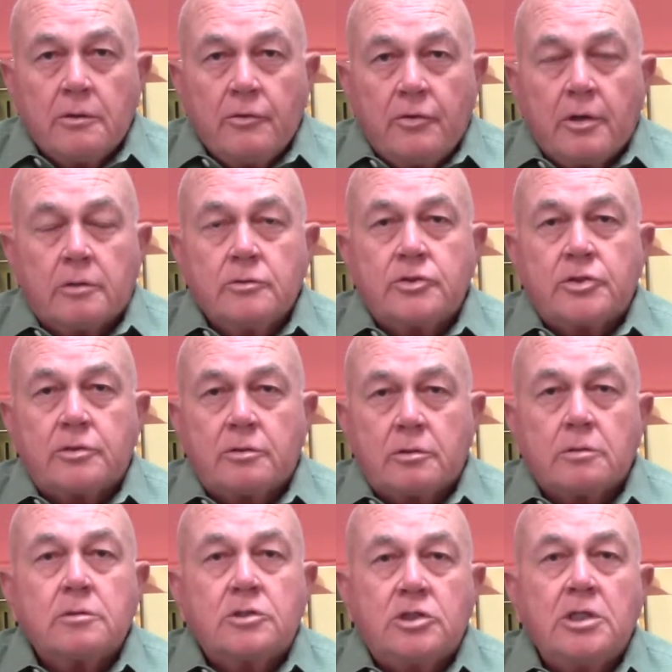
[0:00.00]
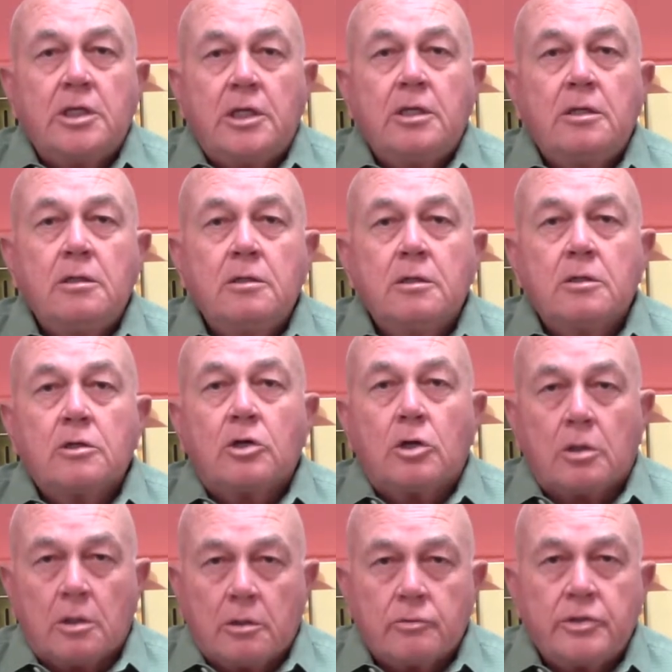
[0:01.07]
Those 13
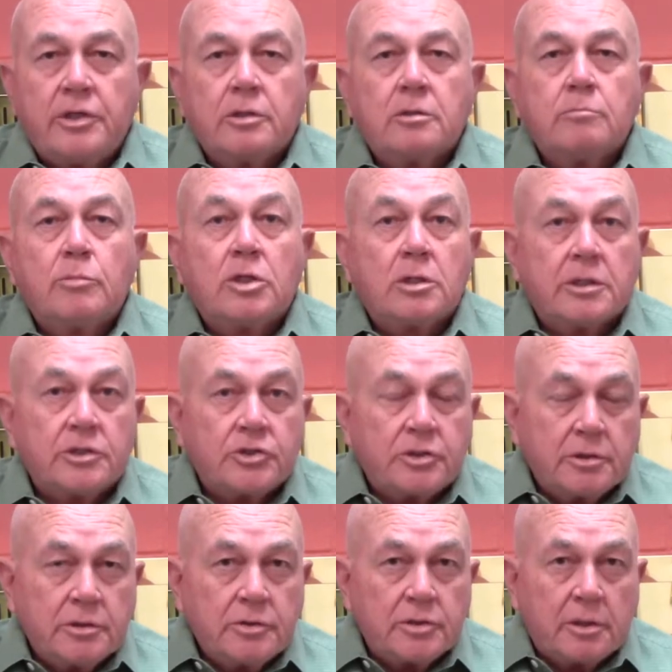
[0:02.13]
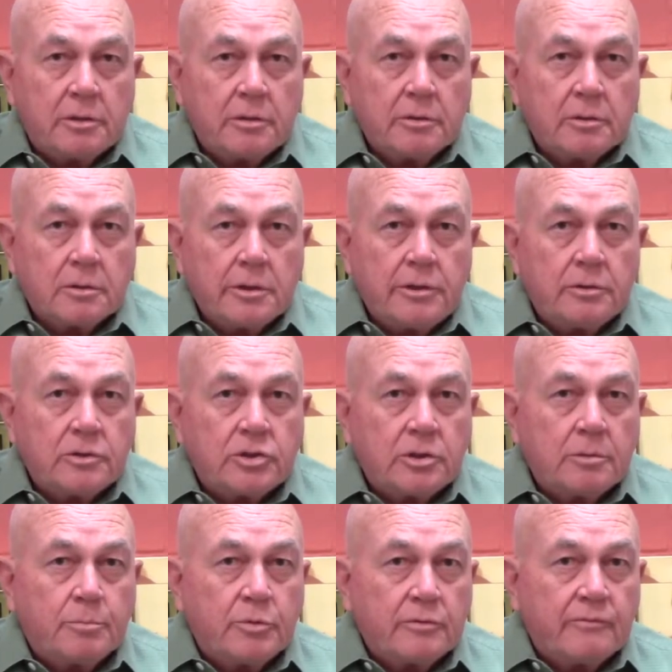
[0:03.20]
colonial militias under the
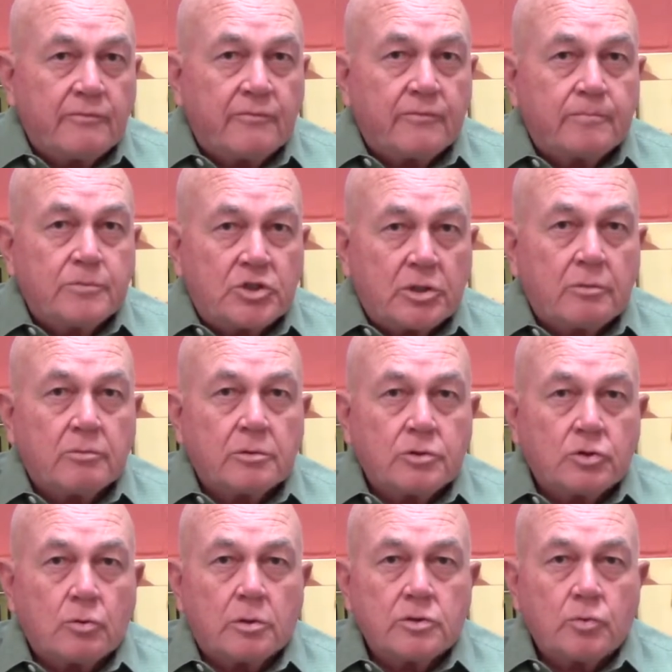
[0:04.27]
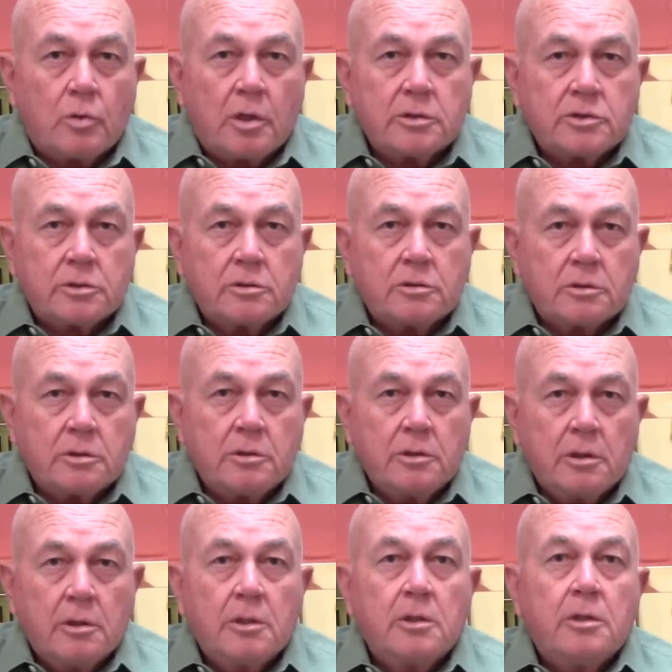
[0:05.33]
leadership of General George Washington
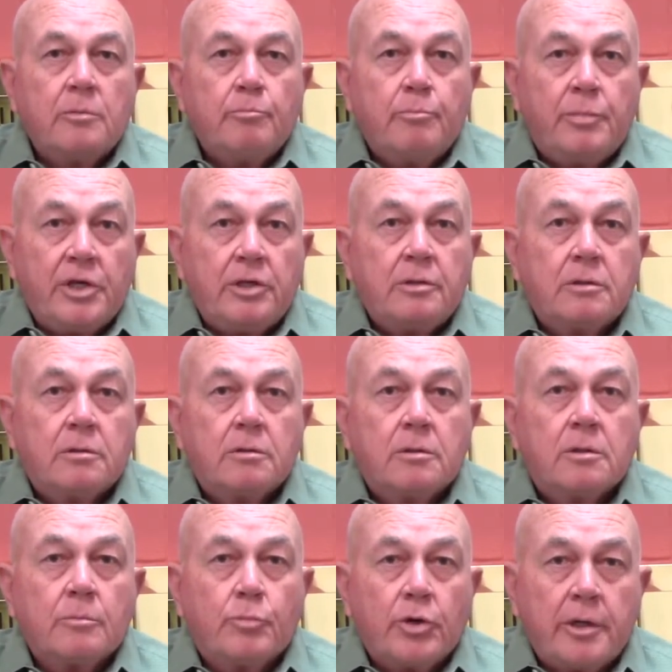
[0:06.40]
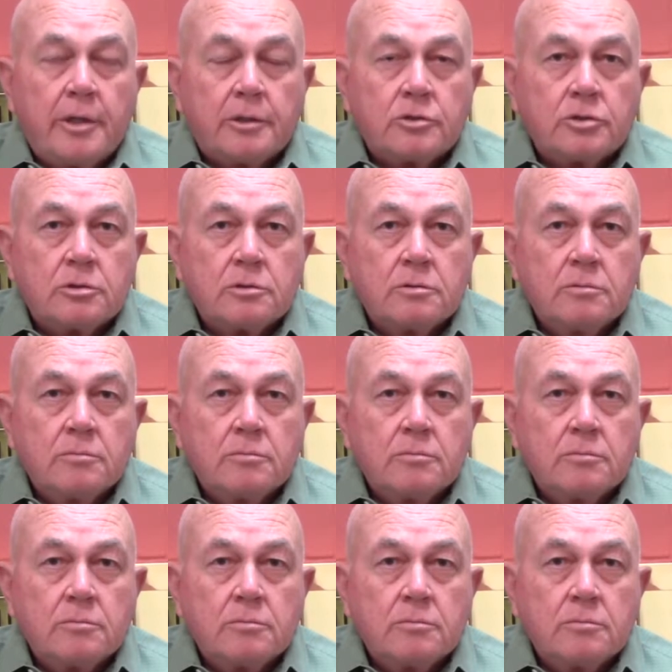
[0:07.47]
beat the British.